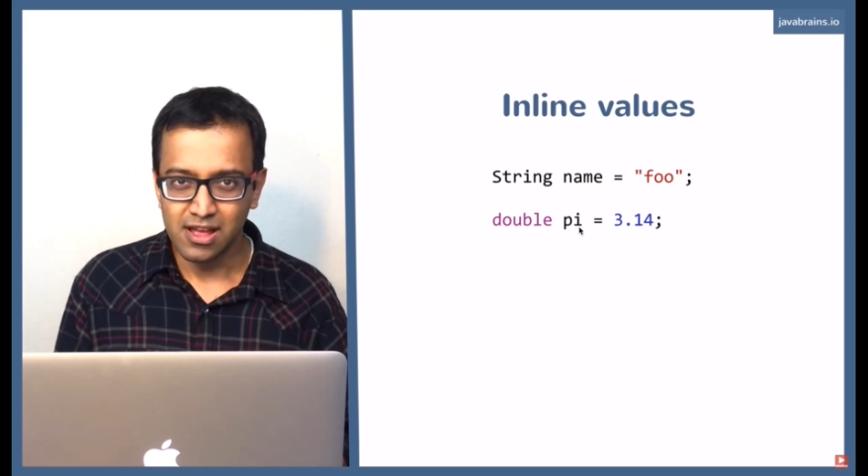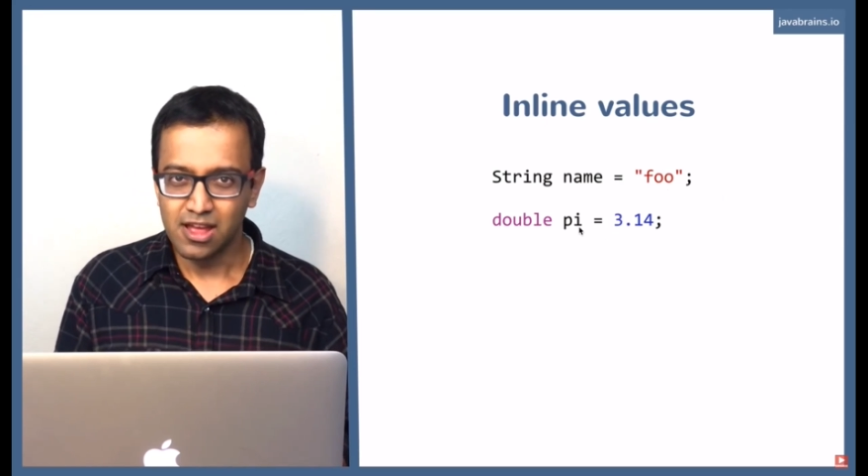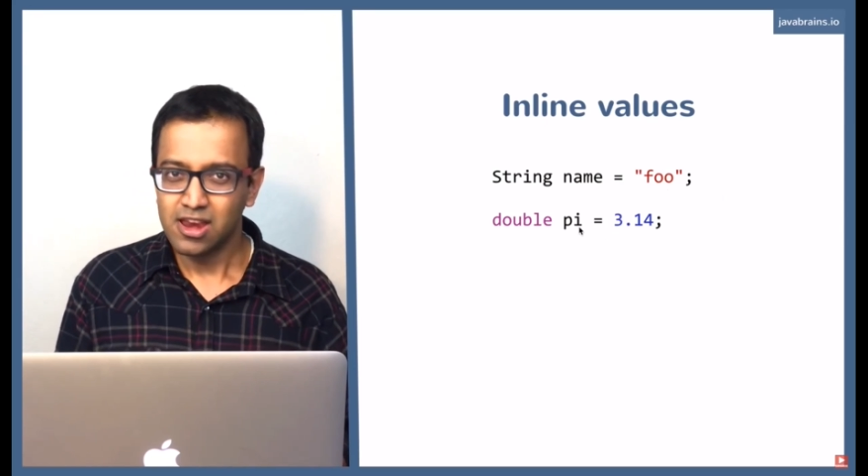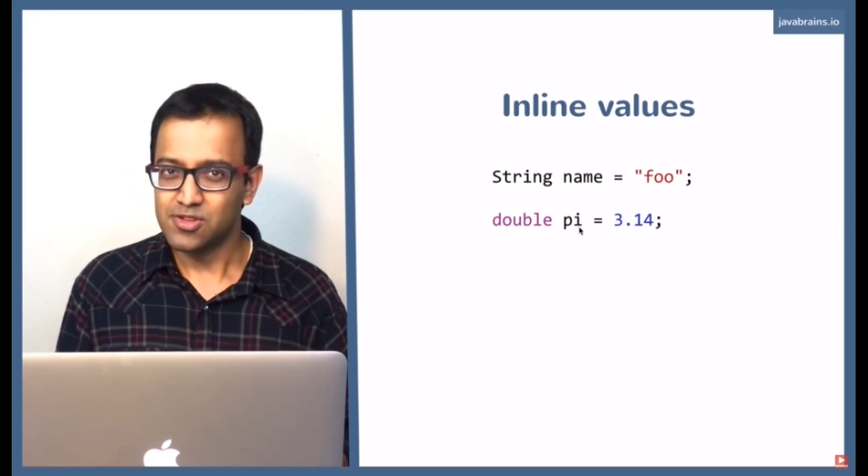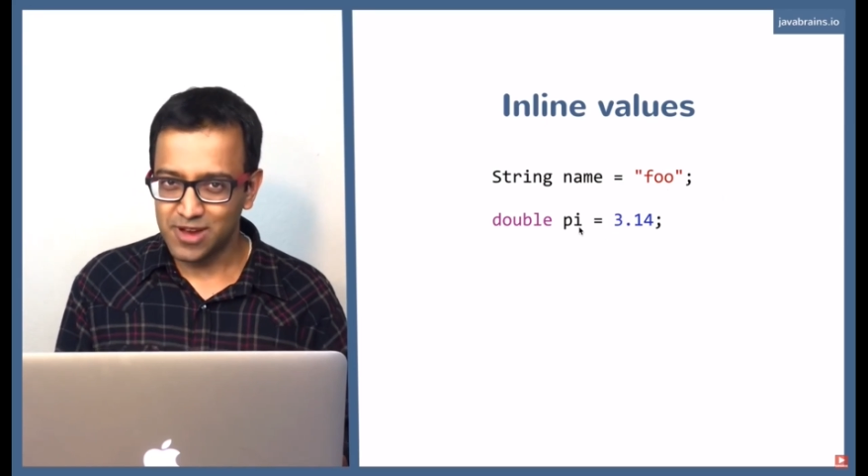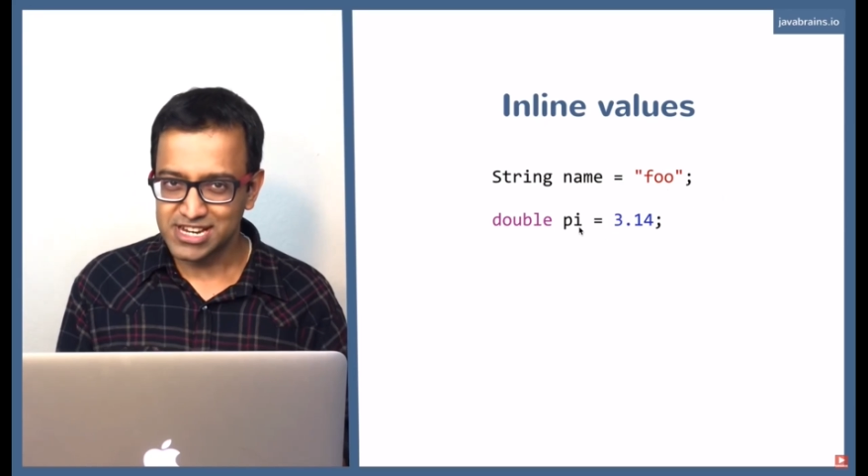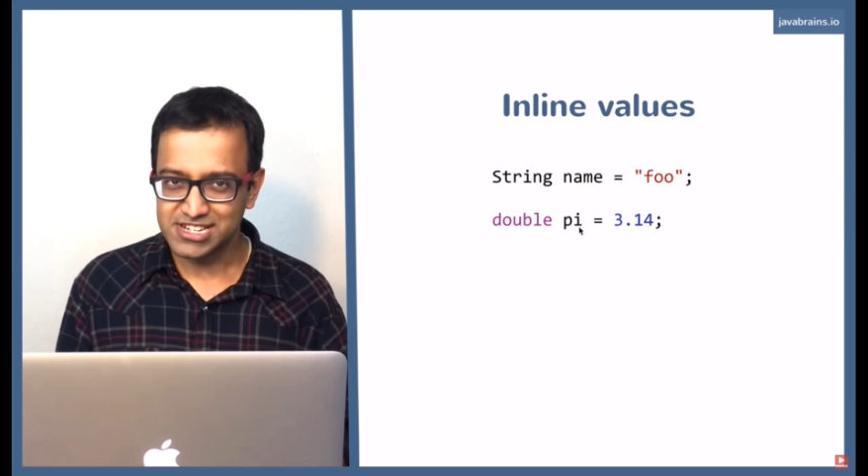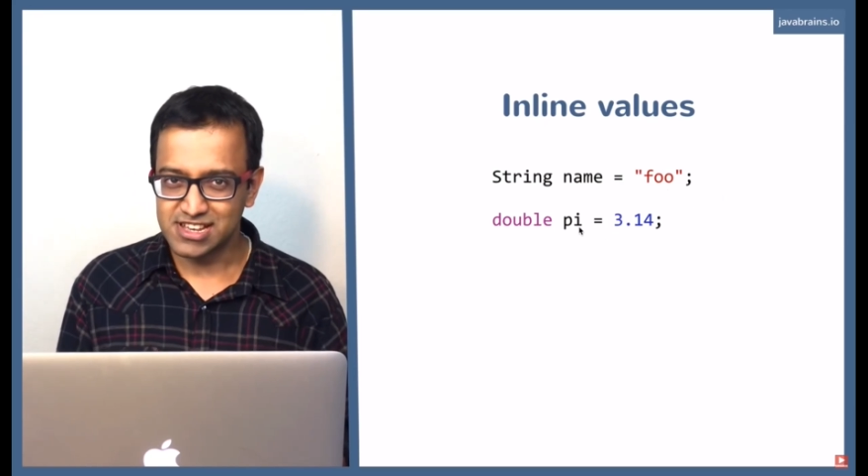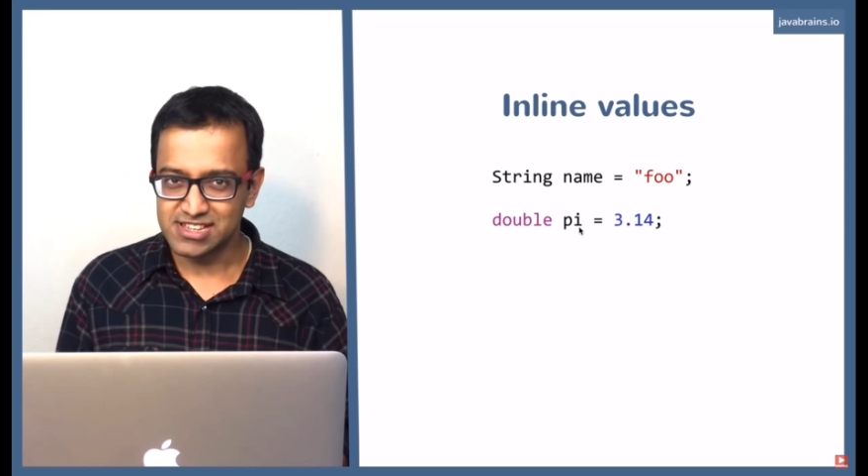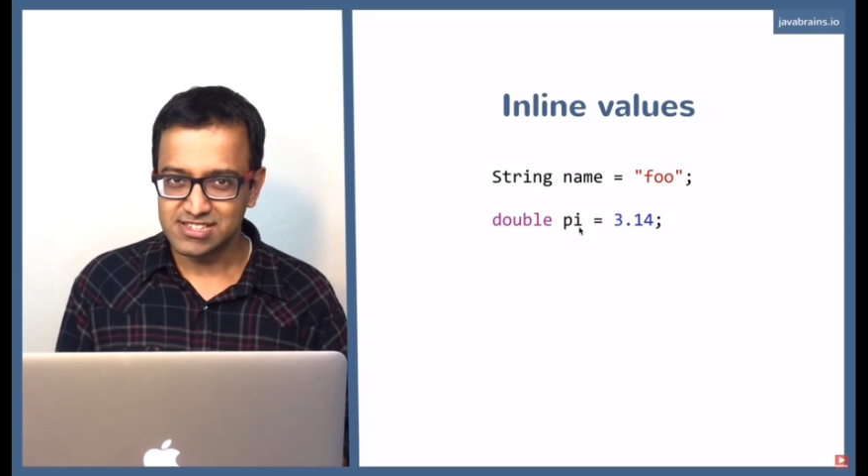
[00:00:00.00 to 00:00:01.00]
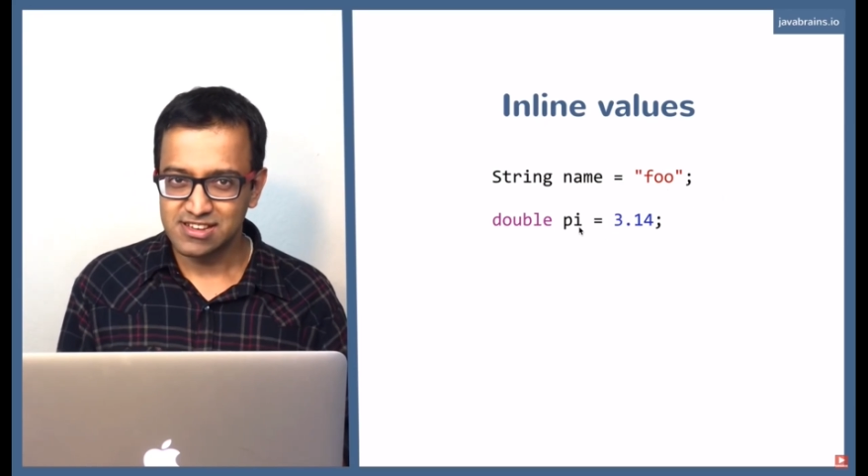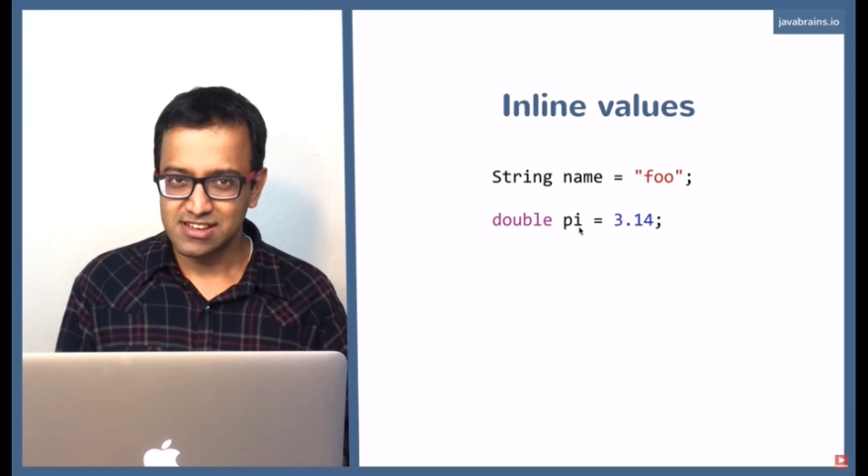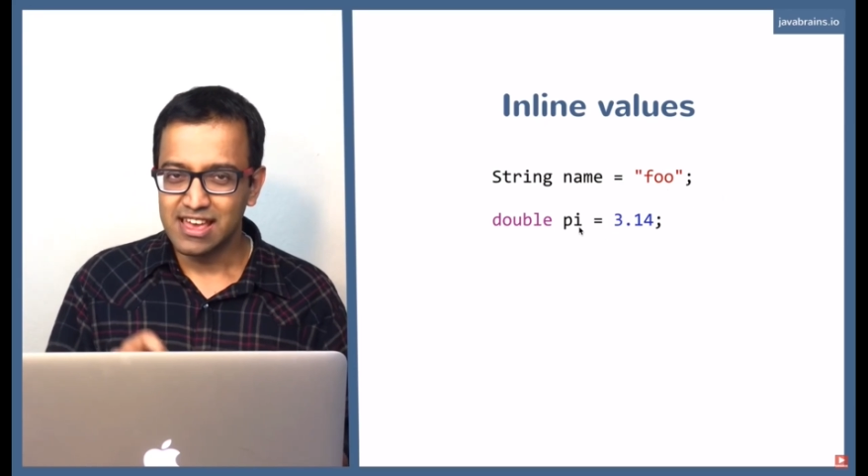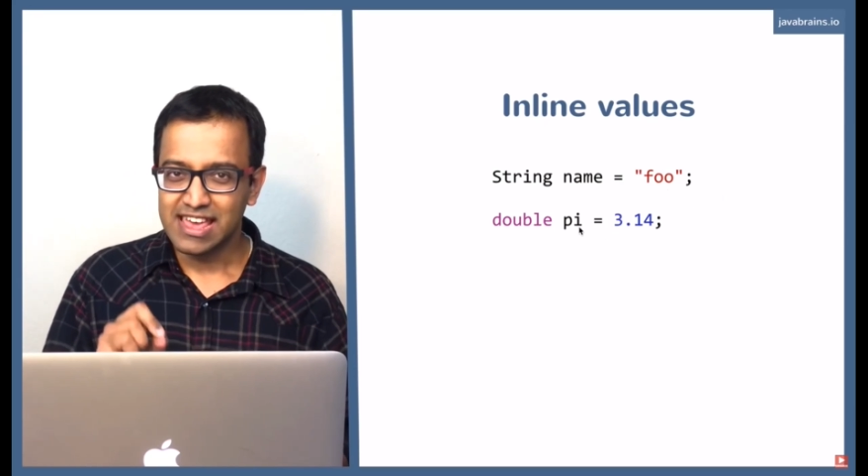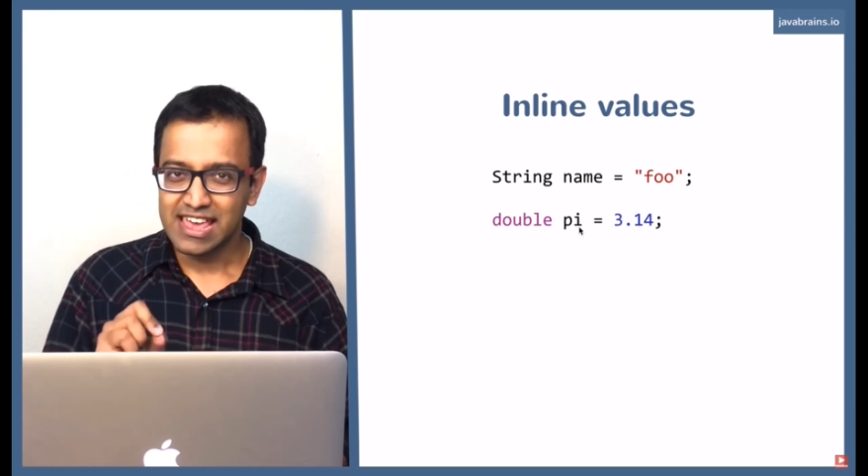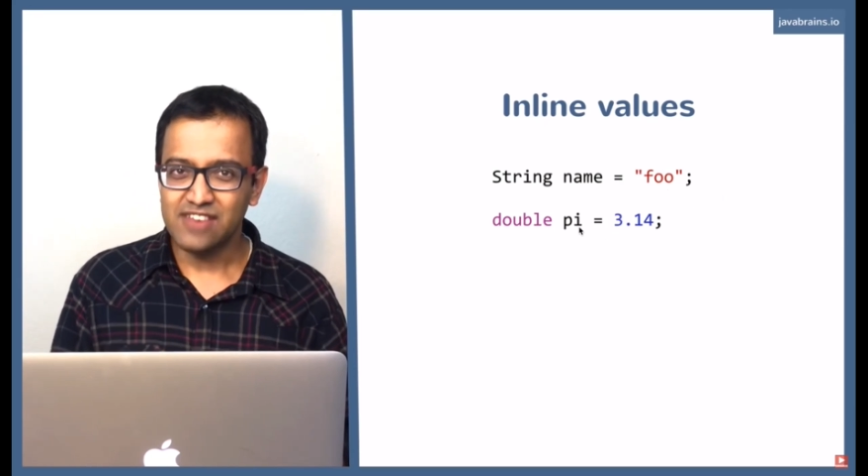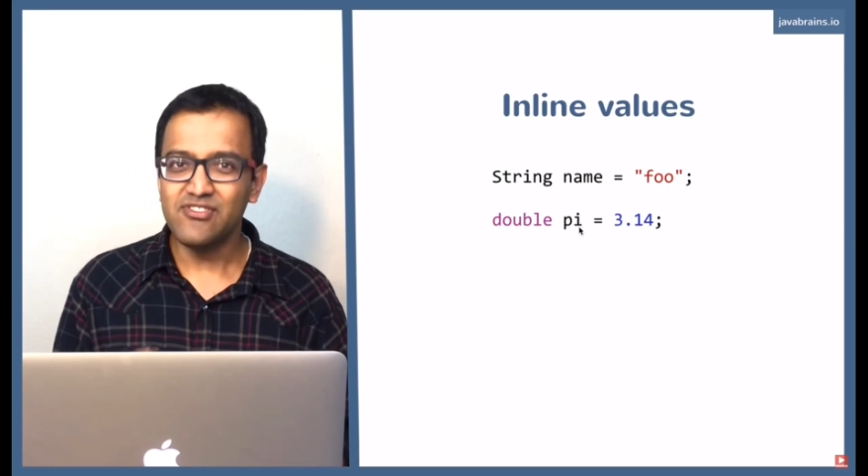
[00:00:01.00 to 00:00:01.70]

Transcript: Now the question is, can